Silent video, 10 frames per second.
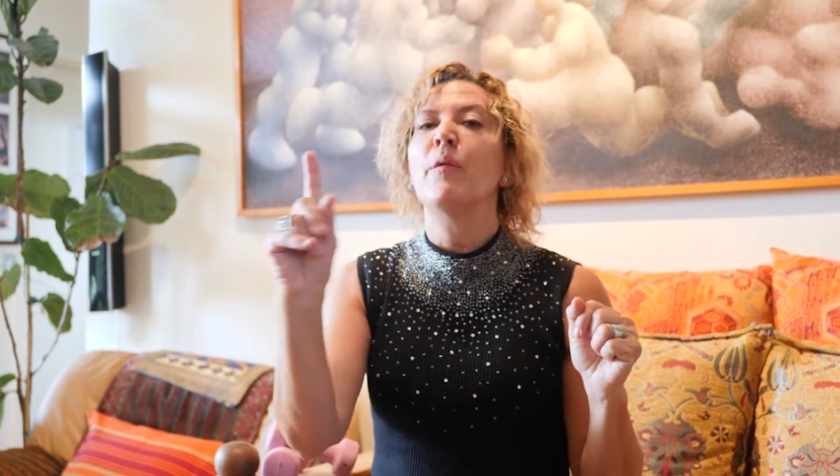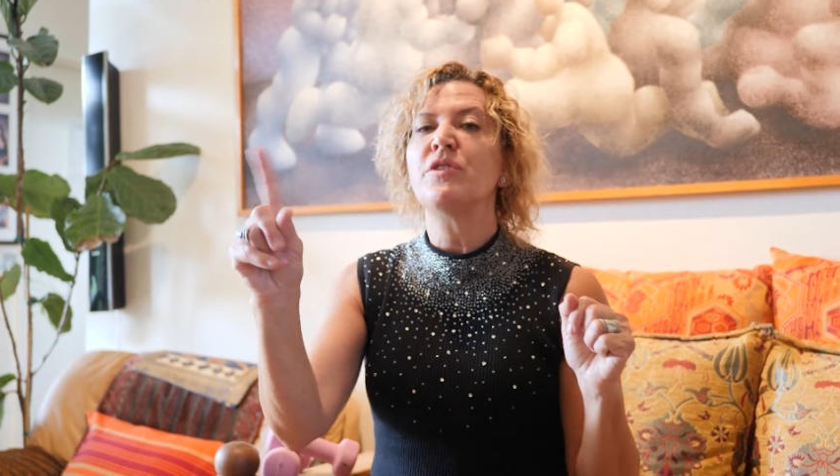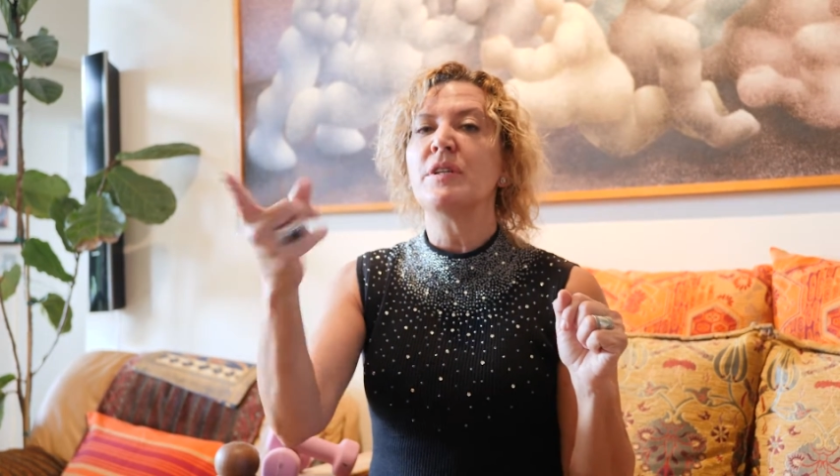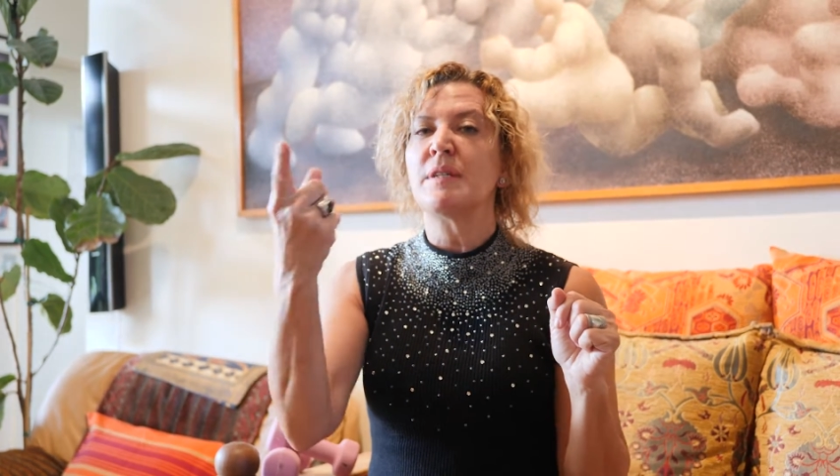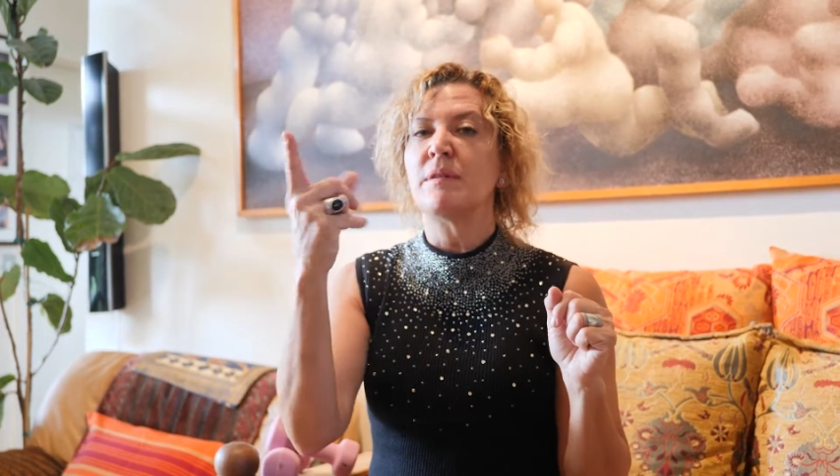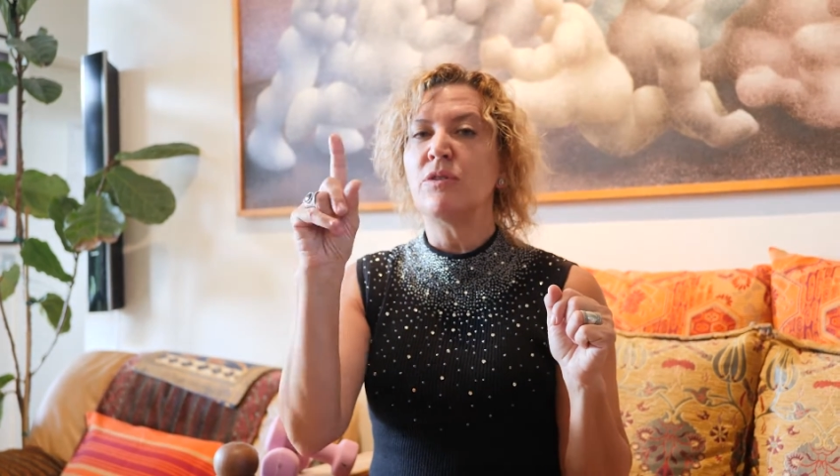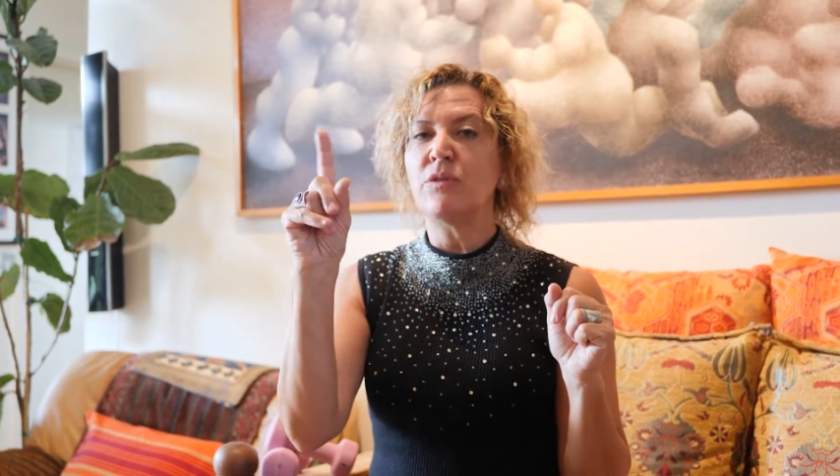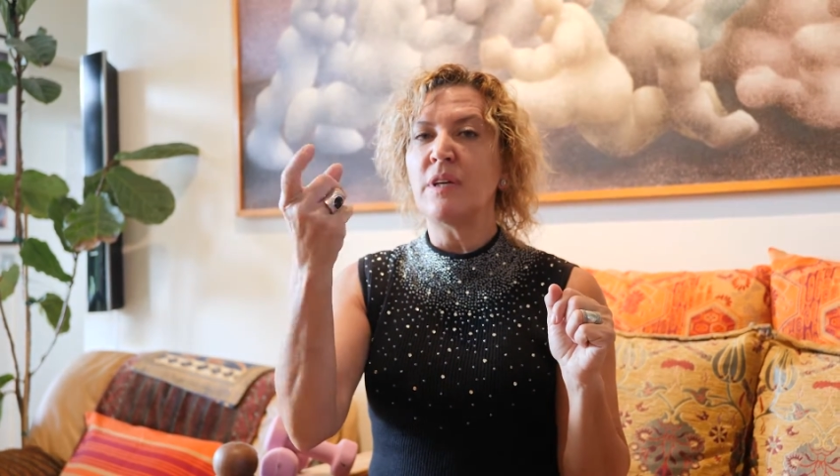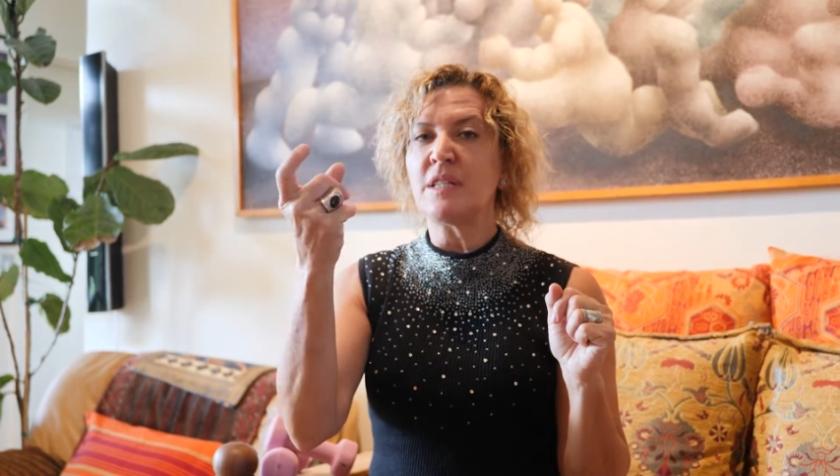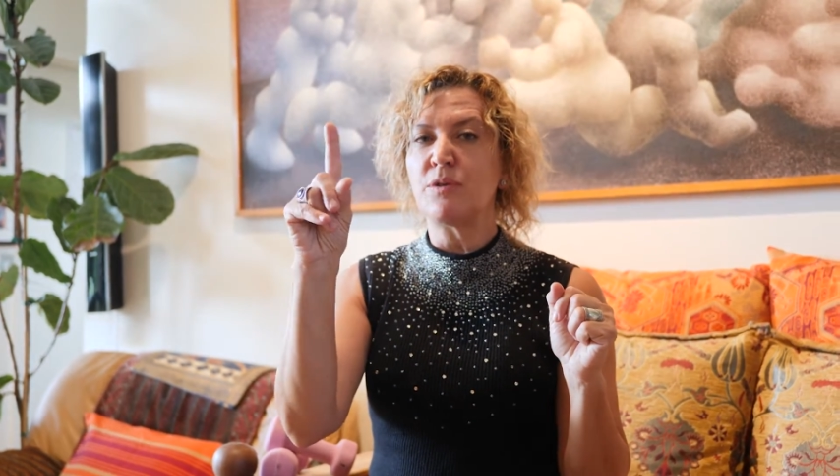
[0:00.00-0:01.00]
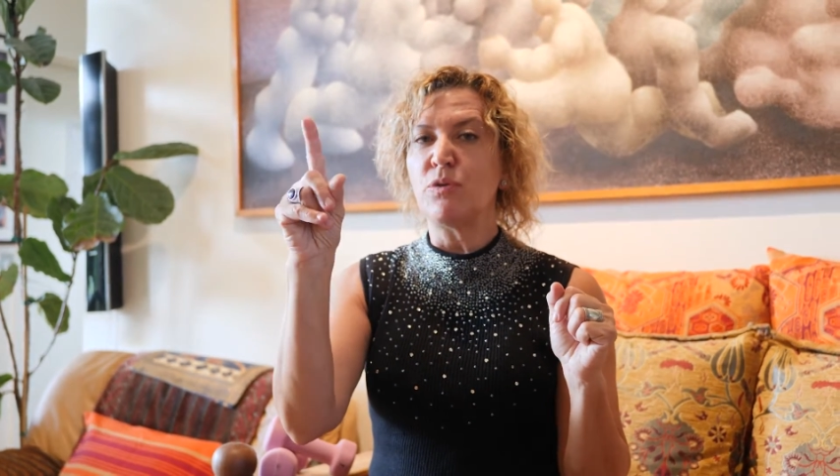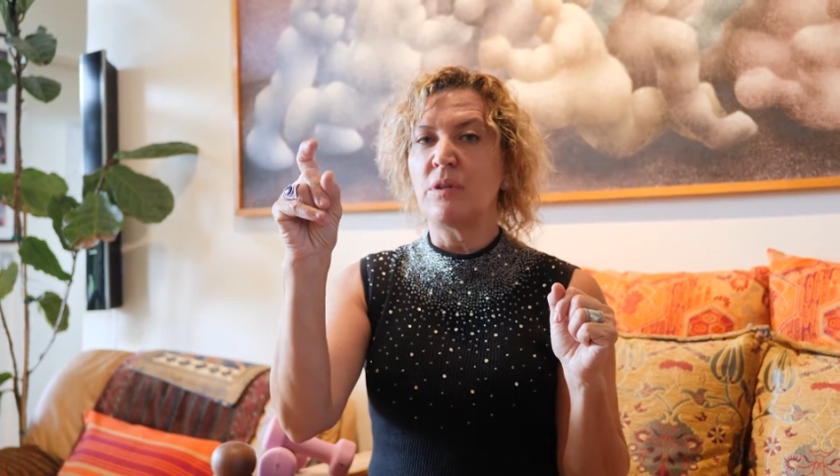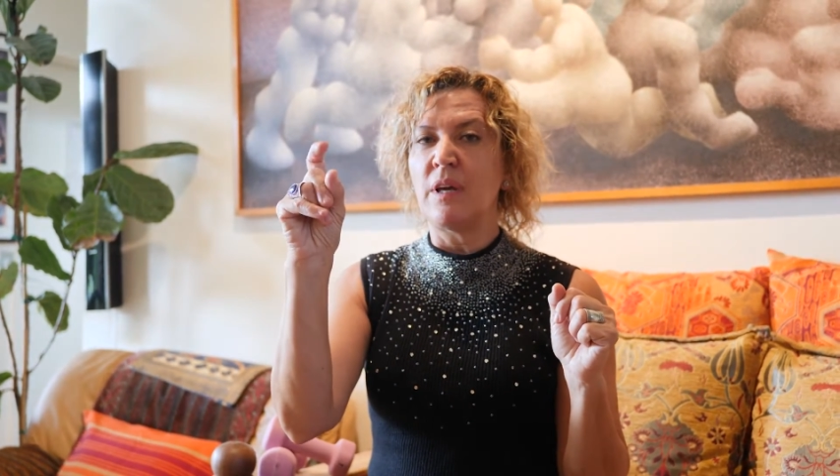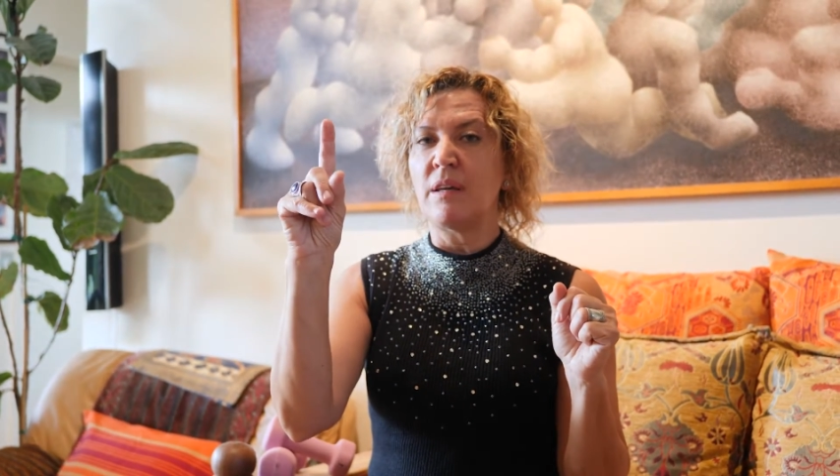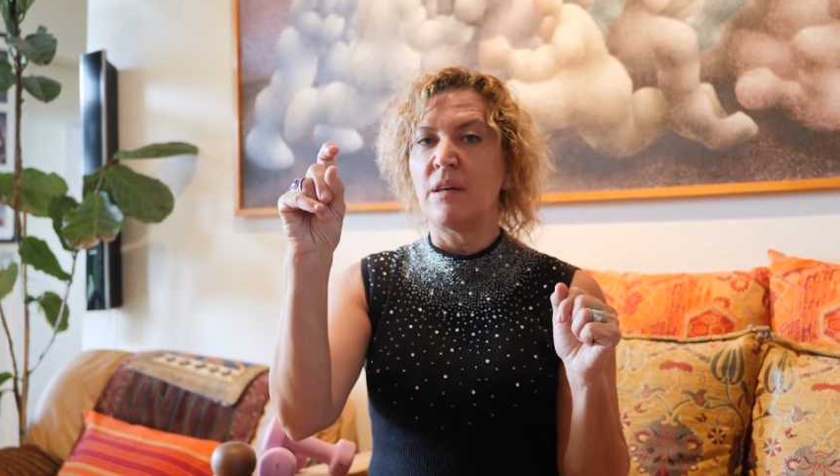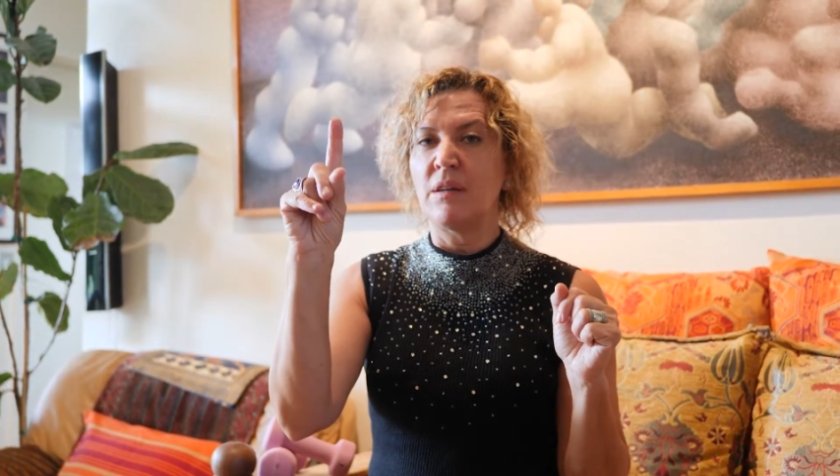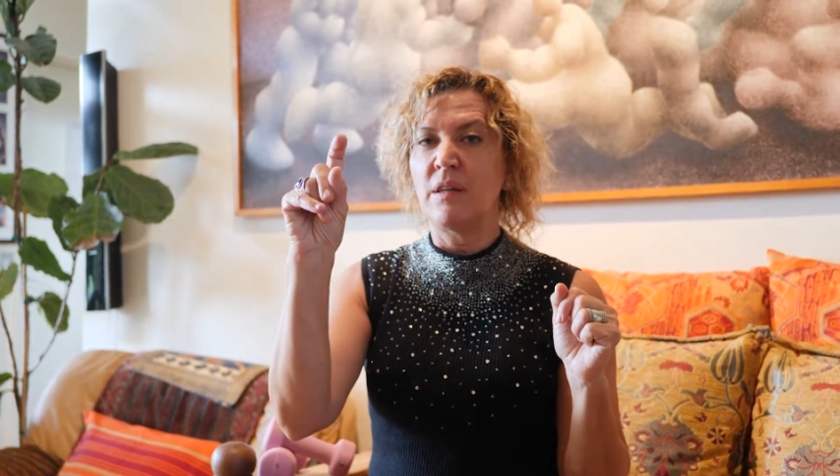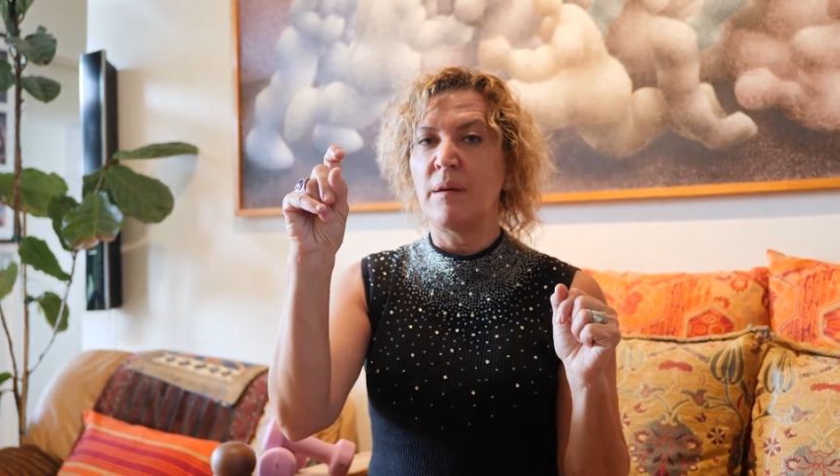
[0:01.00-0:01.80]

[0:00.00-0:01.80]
which is you just to take